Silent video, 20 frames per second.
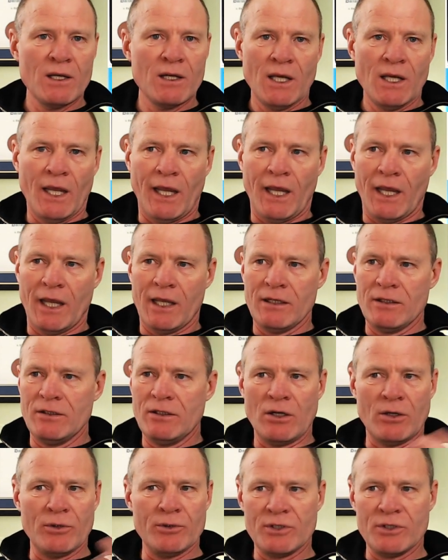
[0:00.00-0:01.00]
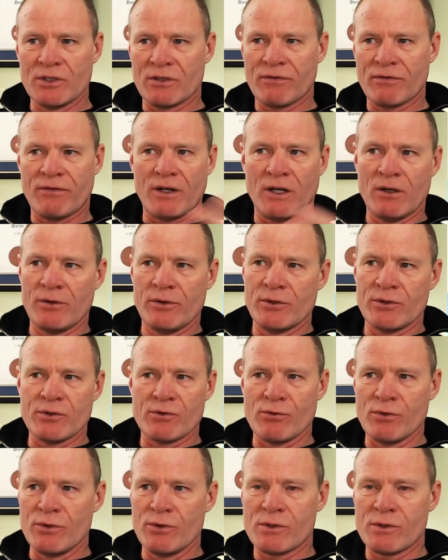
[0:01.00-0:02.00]
and you know you just follow
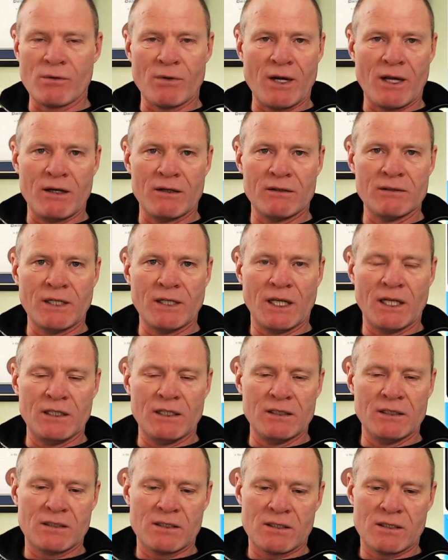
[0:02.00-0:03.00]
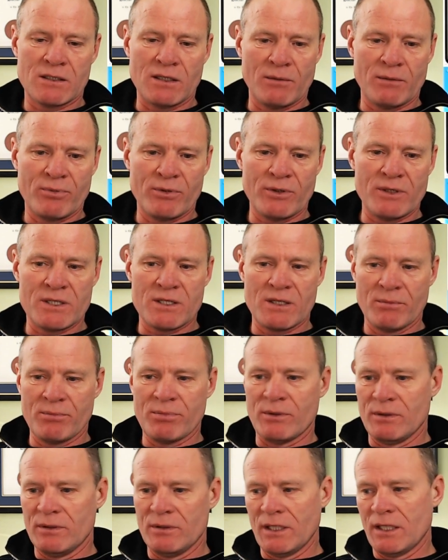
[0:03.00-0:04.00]
those routes around and it's uh, pretty
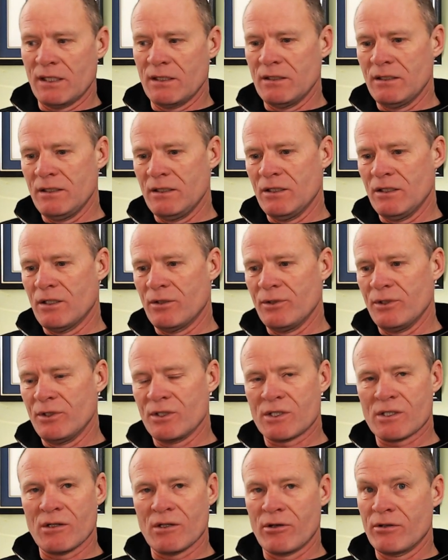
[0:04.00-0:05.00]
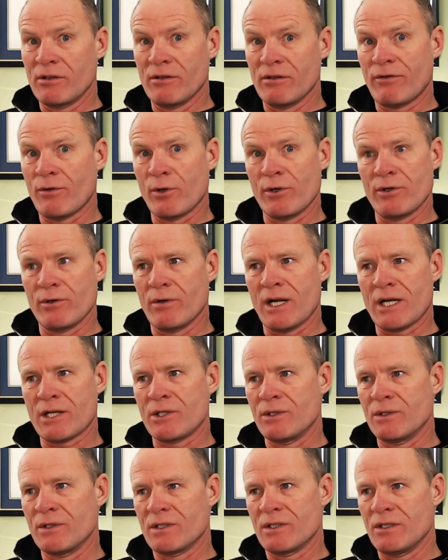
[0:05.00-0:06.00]
simple and you know you just learn the four
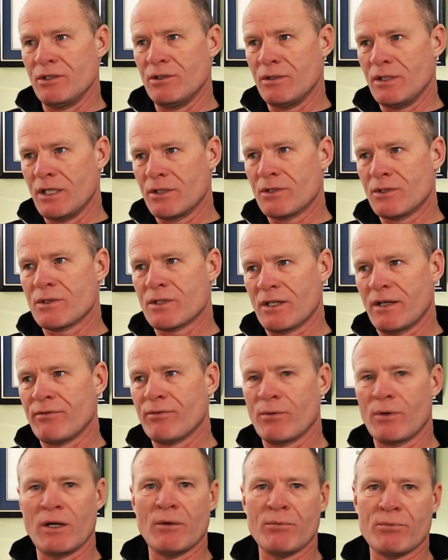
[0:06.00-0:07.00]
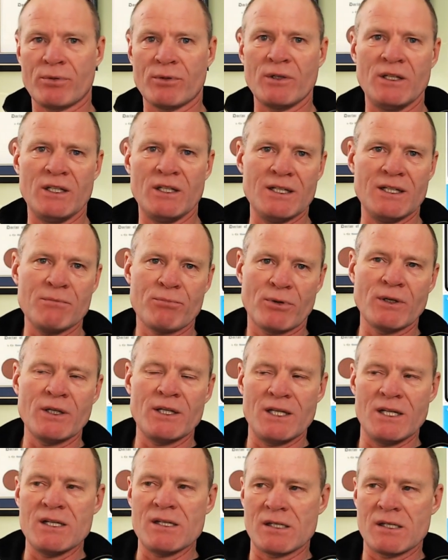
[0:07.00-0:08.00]
directions and you can get yourself around pretty pretty
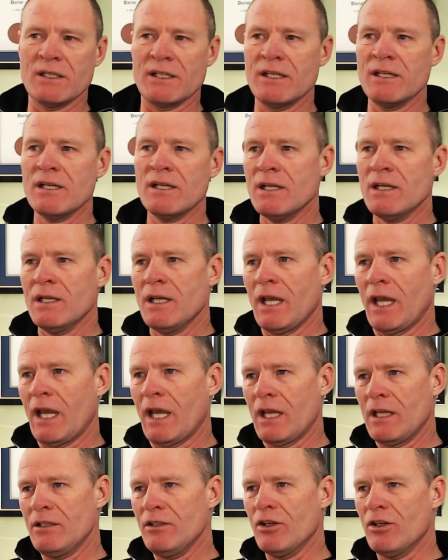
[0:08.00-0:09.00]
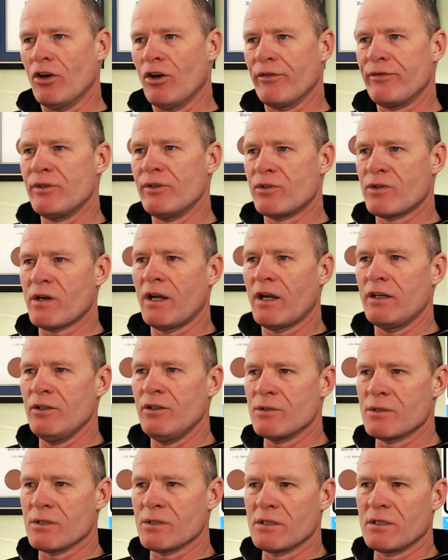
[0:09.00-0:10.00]
easily and you know, if you try to
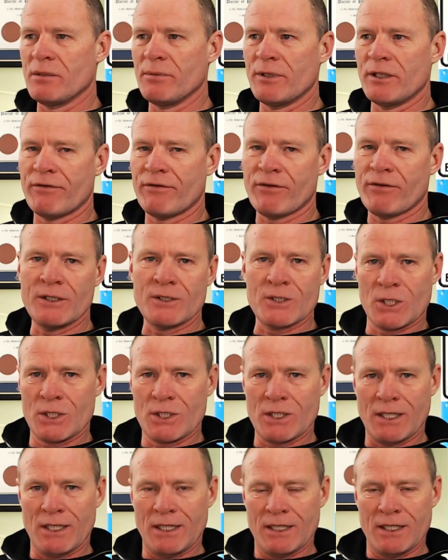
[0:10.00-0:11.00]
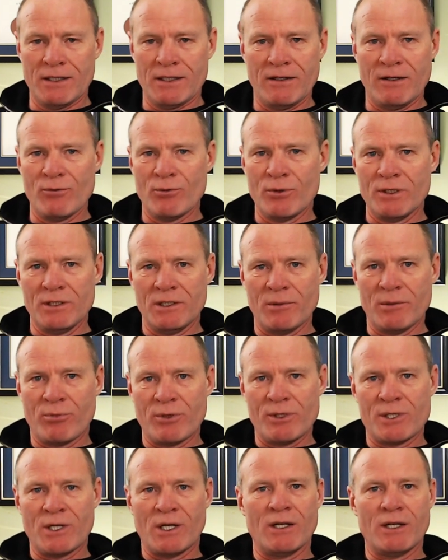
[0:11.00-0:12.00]
use a little bit of French, uh, they really
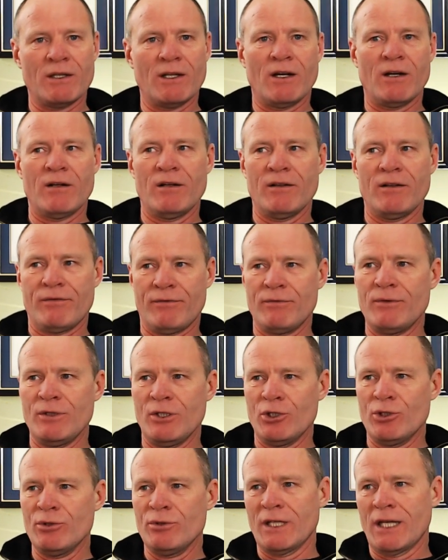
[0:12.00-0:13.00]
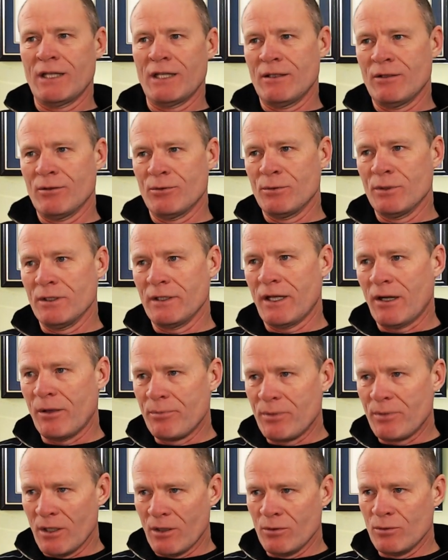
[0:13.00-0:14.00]
appreciate it there. And if you do that, they'll really
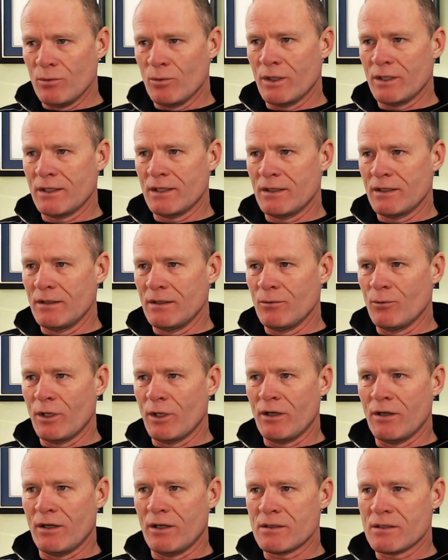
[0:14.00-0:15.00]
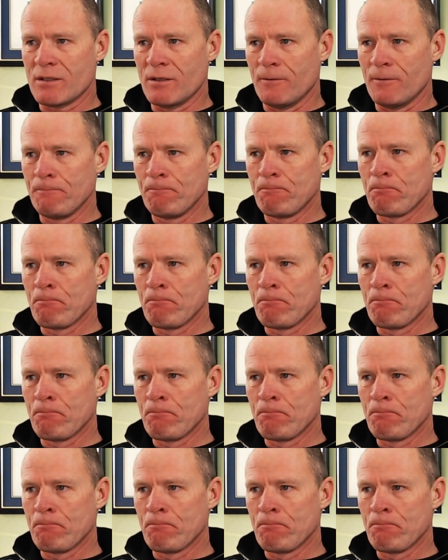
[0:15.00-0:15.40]
help you out and what whatnot. So,